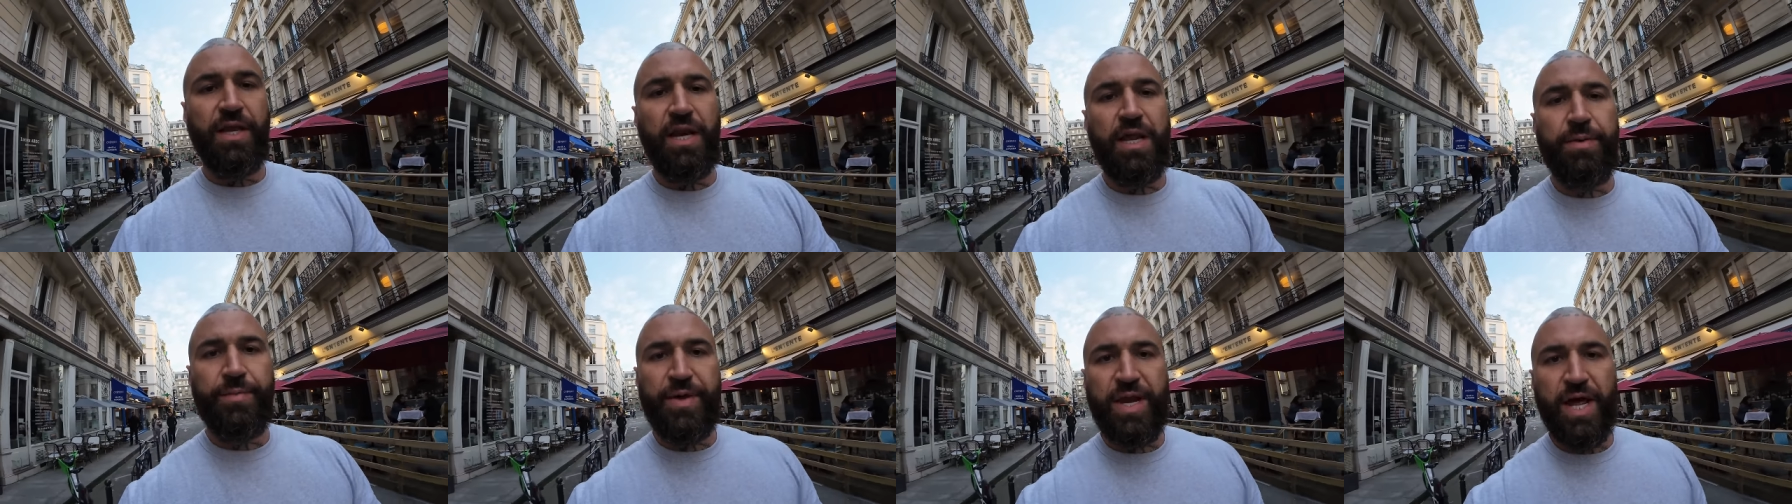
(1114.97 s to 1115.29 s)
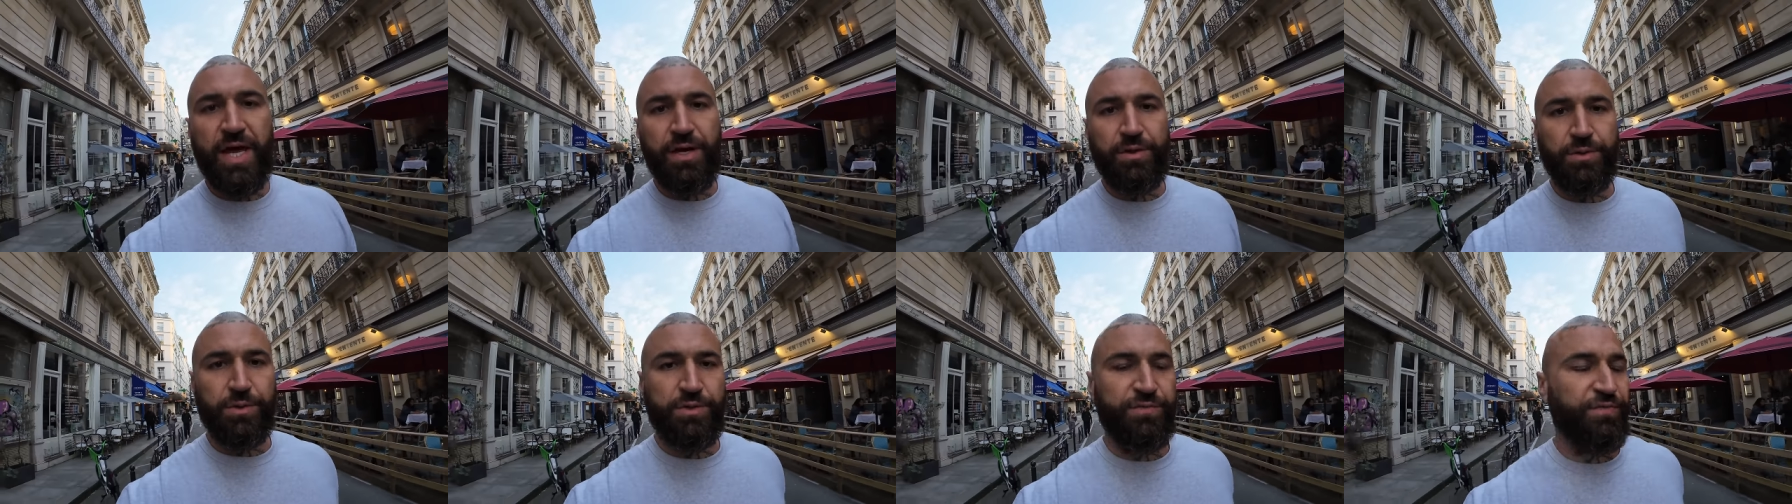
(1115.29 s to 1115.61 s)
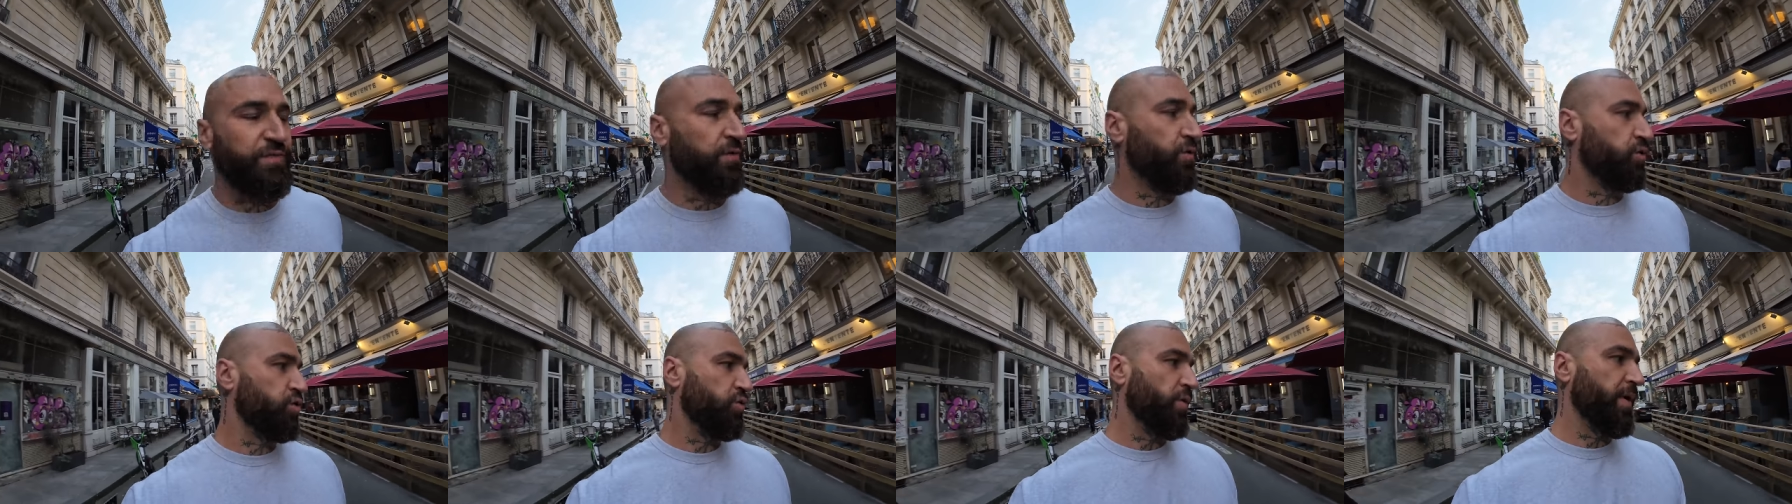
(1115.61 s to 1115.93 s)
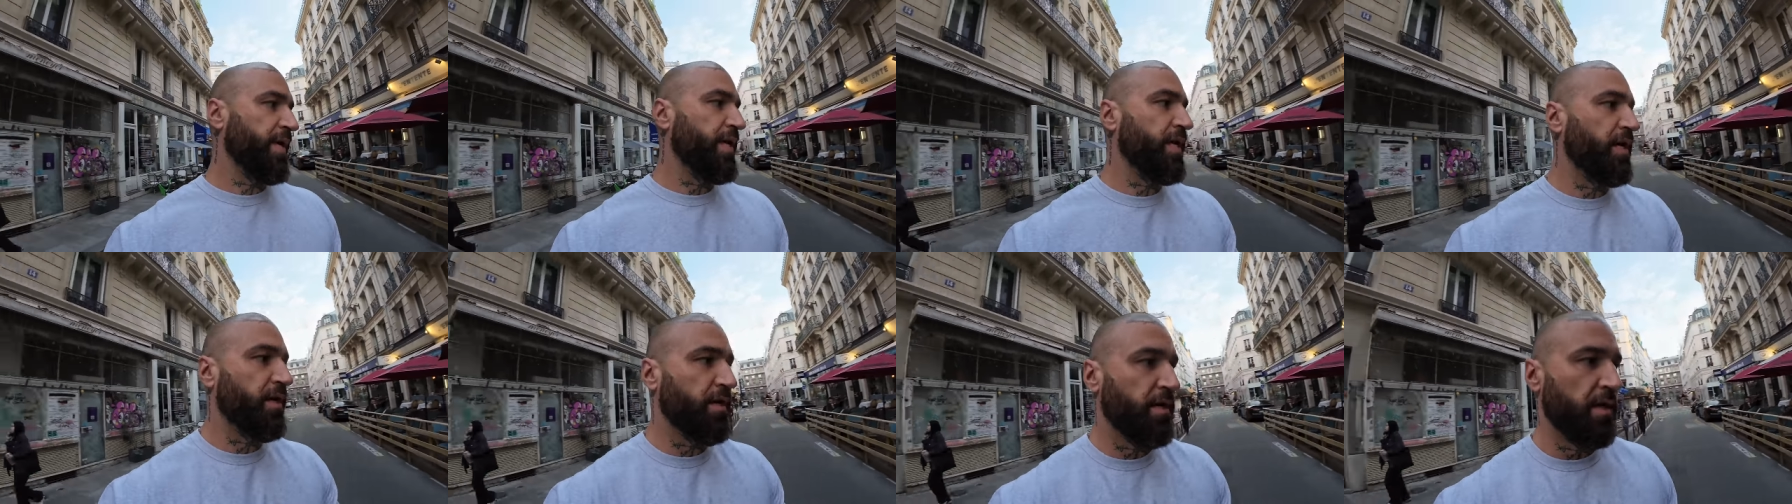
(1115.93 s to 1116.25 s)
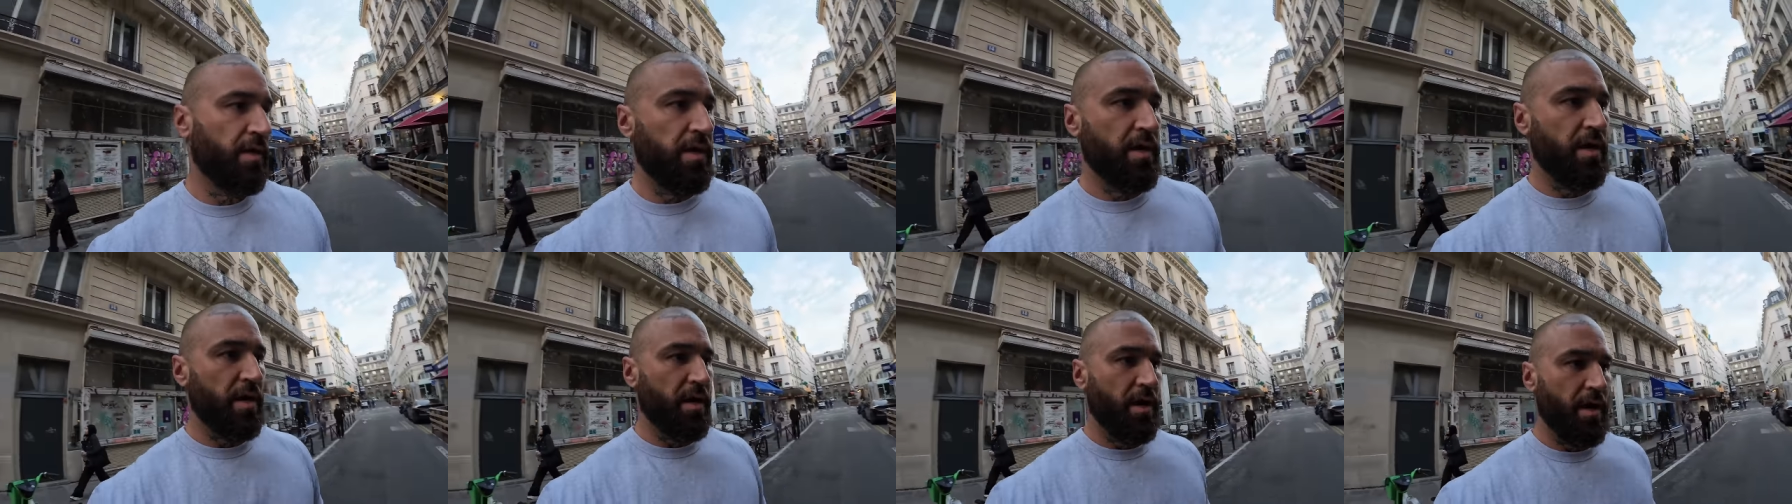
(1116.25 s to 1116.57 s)
the lemonade was
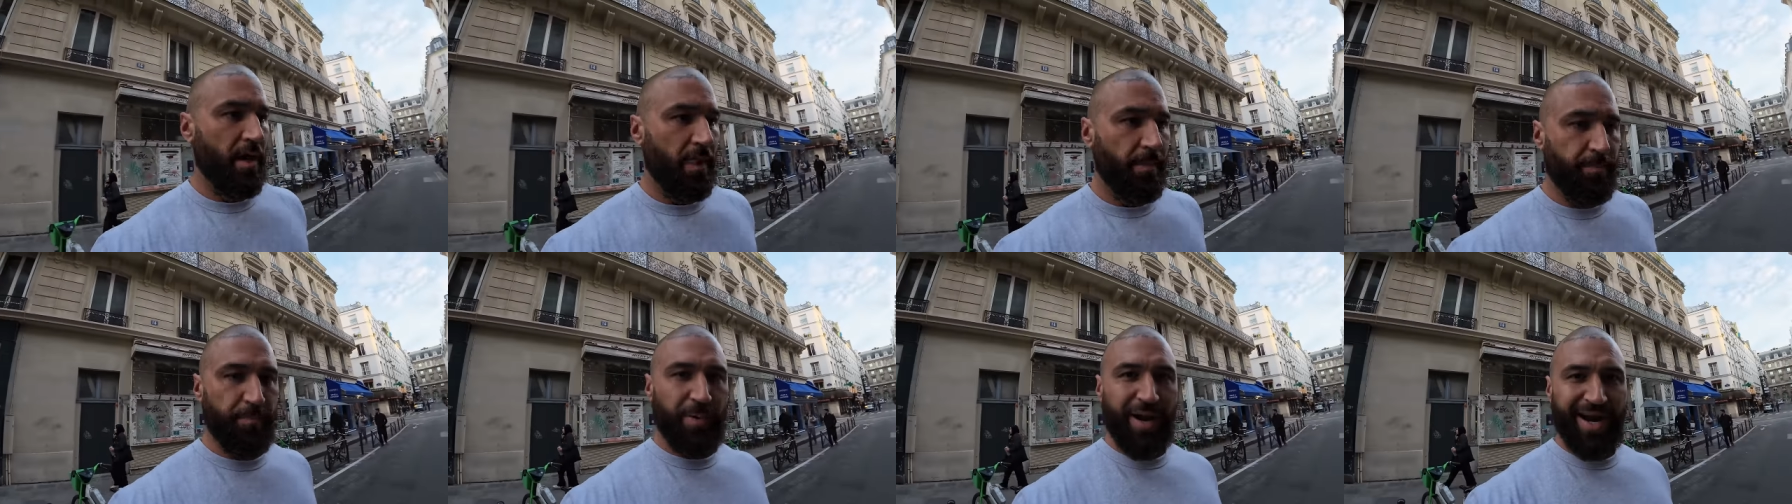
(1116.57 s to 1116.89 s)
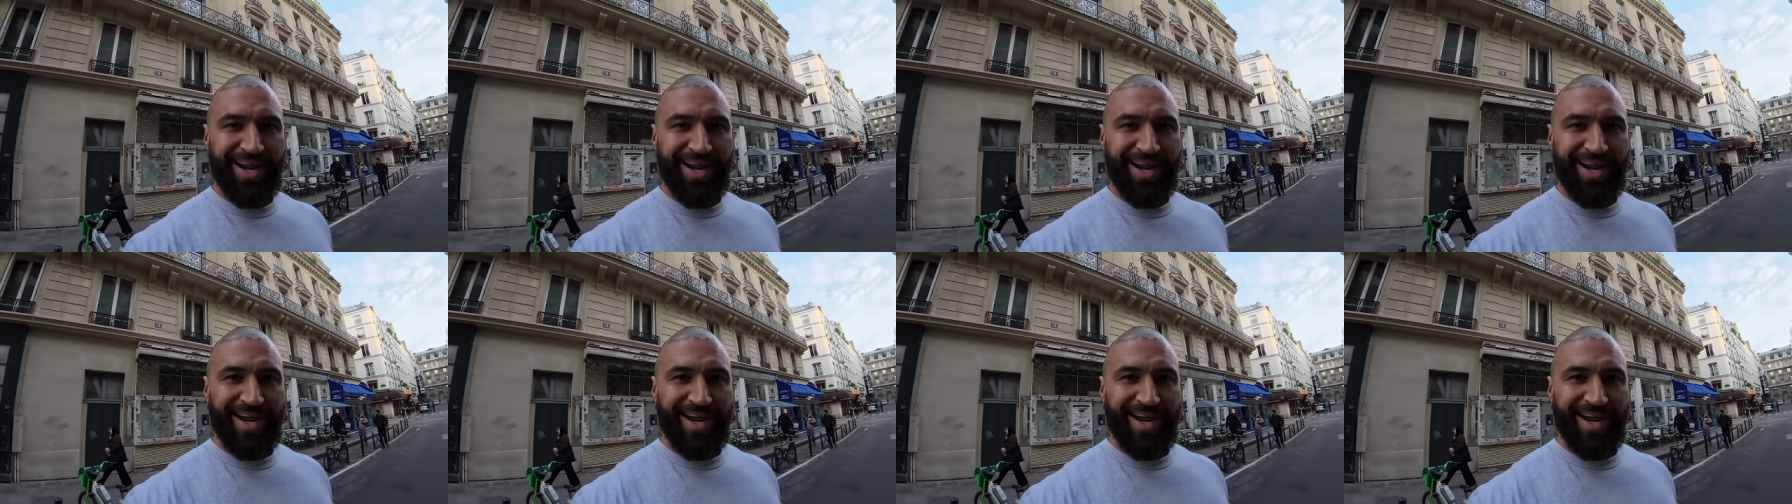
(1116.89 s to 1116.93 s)
4.20.